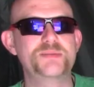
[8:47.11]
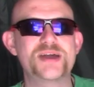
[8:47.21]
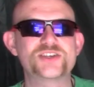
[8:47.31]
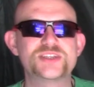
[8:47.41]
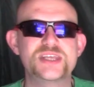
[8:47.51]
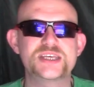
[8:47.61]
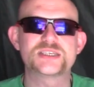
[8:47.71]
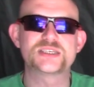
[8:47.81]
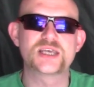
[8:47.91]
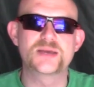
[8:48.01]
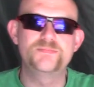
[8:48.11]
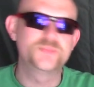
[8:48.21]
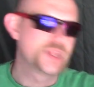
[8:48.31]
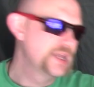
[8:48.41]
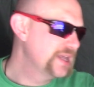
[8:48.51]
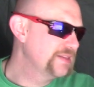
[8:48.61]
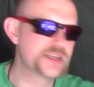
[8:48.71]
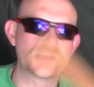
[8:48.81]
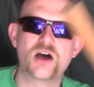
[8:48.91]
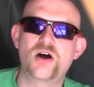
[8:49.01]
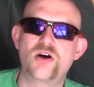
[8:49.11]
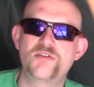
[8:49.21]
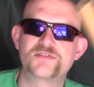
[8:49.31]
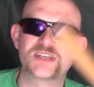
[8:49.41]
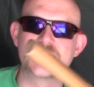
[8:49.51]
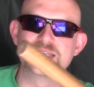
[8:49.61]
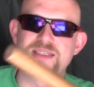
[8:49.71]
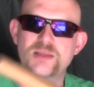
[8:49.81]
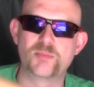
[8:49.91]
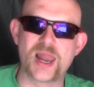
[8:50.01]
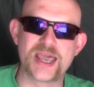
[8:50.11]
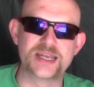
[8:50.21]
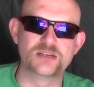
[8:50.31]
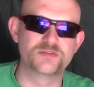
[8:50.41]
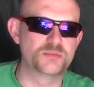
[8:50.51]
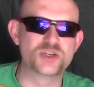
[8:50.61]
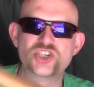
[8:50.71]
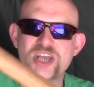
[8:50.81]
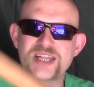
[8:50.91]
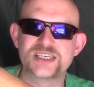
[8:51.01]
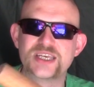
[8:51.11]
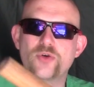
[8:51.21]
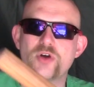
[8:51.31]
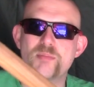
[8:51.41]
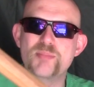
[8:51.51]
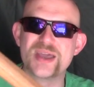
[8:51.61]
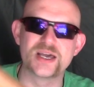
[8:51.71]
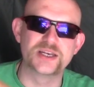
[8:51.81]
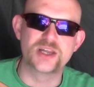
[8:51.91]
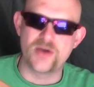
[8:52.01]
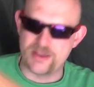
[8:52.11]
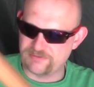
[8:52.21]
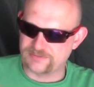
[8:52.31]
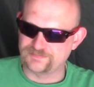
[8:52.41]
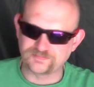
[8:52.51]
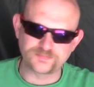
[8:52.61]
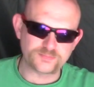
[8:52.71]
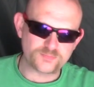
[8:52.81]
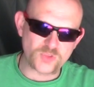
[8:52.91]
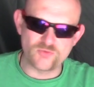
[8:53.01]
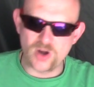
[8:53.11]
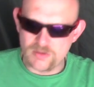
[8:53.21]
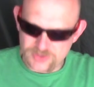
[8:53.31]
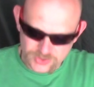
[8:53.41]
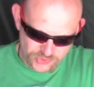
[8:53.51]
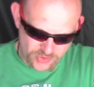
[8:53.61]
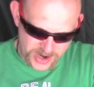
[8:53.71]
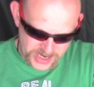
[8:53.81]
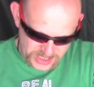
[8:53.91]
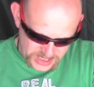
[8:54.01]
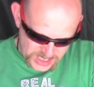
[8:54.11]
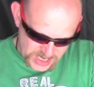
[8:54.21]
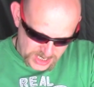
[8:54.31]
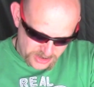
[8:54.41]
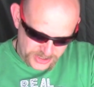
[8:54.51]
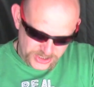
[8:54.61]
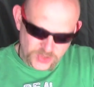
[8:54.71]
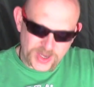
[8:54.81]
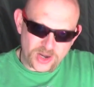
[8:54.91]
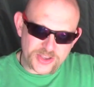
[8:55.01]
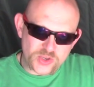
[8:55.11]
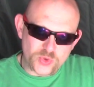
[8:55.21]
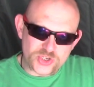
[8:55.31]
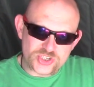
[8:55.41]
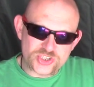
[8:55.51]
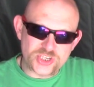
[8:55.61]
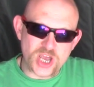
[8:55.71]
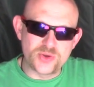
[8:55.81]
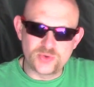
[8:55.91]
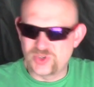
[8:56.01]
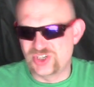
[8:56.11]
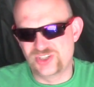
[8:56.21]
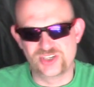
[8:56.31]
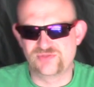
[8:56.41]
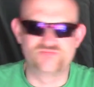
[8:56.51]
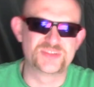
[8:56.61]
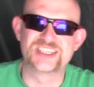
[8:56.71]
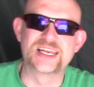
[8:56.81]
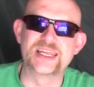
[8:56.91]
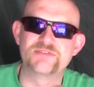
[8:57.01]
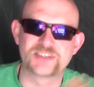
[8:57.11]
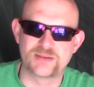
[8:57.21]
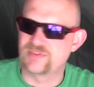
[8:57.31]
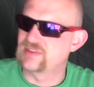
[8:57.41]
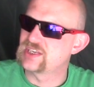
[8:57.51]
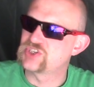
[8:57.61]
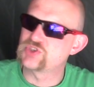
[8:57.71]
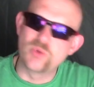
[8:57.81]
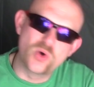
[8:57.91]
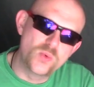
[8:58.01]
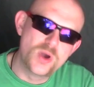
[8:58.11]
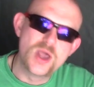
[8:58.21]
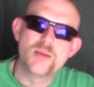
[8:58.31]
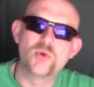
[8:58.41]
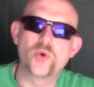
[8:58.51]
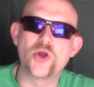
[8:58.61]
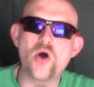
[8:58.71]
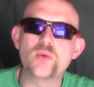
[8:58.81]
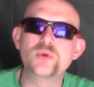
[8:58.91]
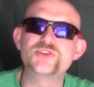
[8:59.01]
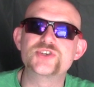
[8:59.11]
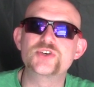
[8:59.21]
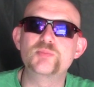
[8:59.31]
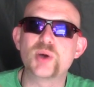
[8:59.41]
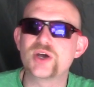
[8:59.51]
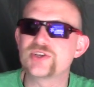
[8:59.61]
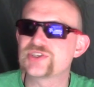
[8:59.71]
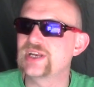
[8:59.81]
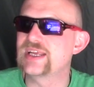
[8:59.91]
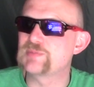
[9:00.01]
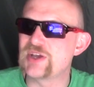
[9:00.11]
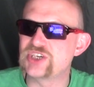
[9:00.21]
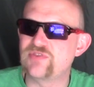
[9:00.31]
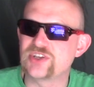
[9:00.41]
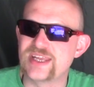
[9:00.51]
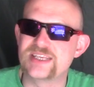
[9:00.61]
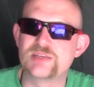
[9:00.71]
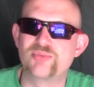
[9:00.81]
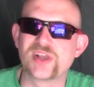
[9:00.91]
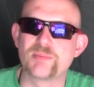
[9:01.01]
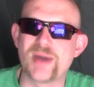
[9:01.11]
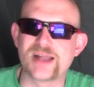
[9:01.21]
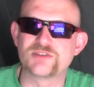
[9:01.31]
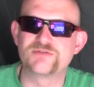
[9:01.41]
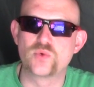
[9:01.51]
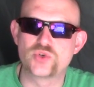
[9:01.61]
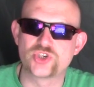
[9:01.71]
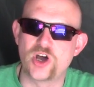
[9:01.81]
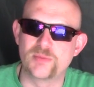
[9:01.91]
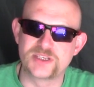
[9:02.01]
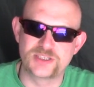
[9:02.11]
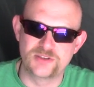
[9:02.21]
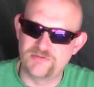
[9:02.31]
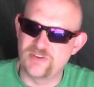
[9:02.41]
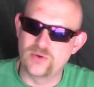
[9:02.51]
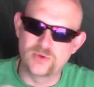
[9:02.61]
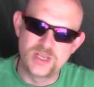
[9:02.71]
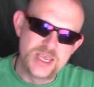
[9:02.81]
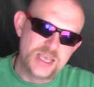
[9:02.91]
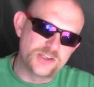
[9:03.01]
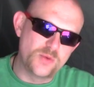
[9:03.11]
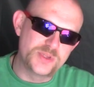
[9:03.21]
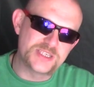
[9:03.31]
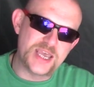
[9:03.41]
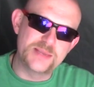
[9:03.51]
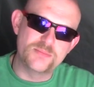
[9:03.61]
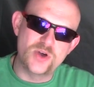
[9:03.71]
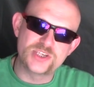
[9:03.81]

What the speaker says: imagine this, this haft is the blade of a machete or a bigger knife. Rather than trying to kind of do it like you would a stone, which is just silly for something this small. But what I would do personally, especially if I needed to bring it back to full sharpness in the field, is I would take my